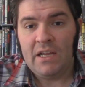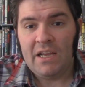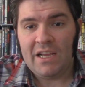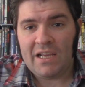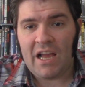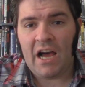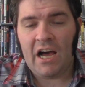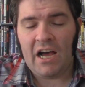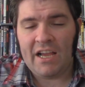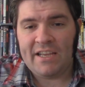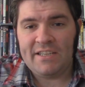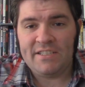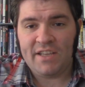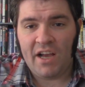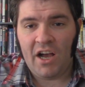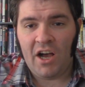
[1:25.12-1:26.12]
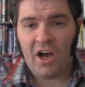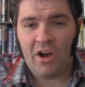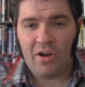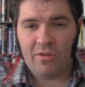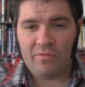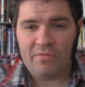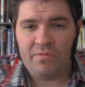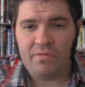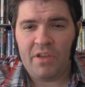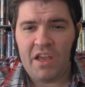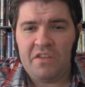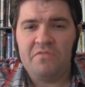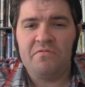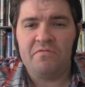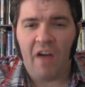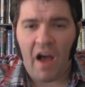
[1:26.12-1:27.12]
kind of
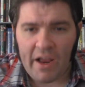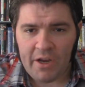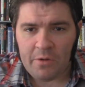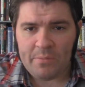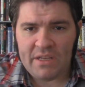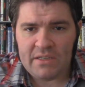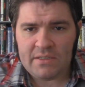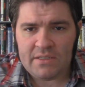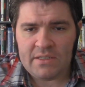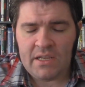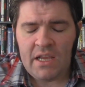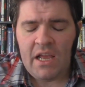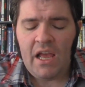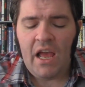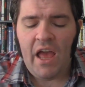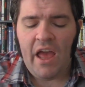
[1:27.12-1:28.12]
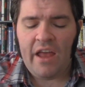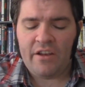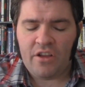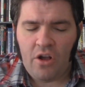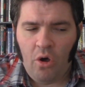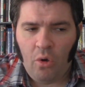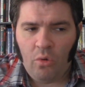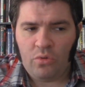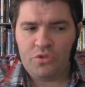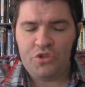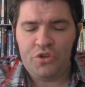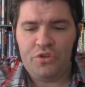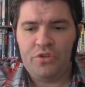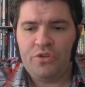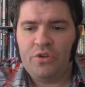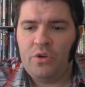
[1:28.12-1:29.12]
environment and
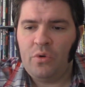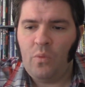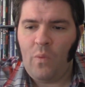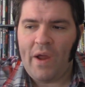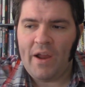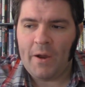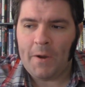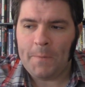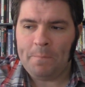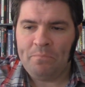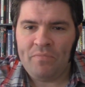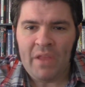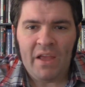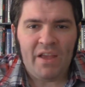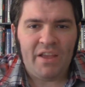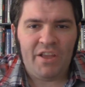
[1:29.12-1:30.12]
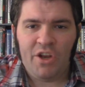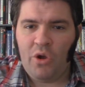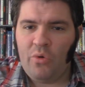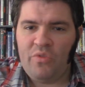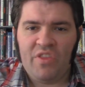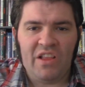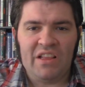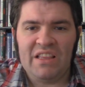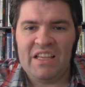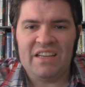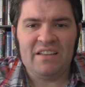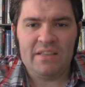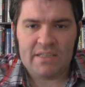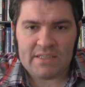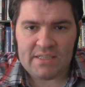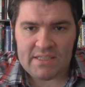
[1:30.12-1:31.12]
culture where, you know, the
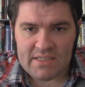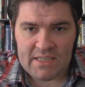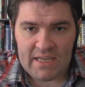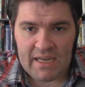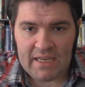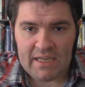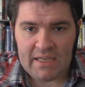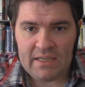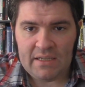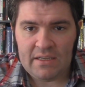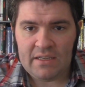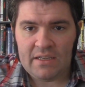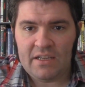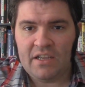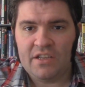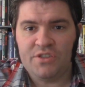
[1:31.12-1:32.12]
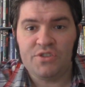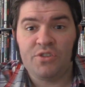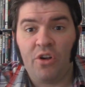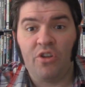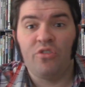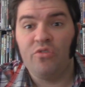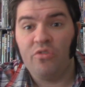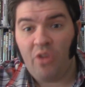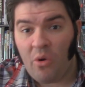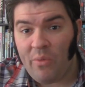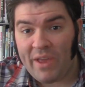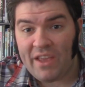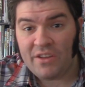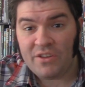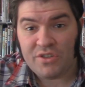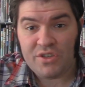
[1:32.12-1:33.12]
littlest thing can start
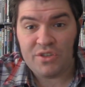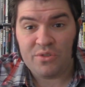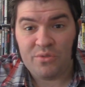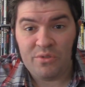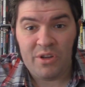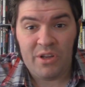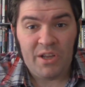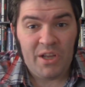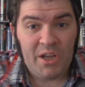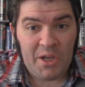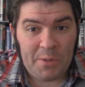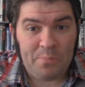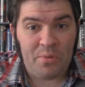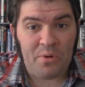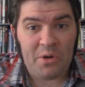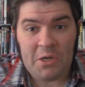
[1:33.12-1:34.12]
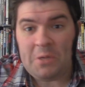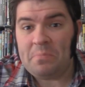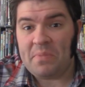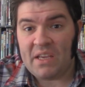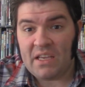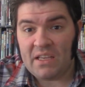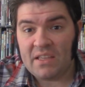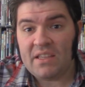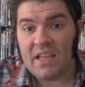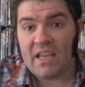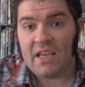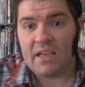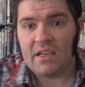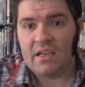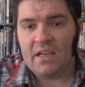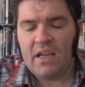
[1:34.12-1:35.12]
growing into a pretty big thing.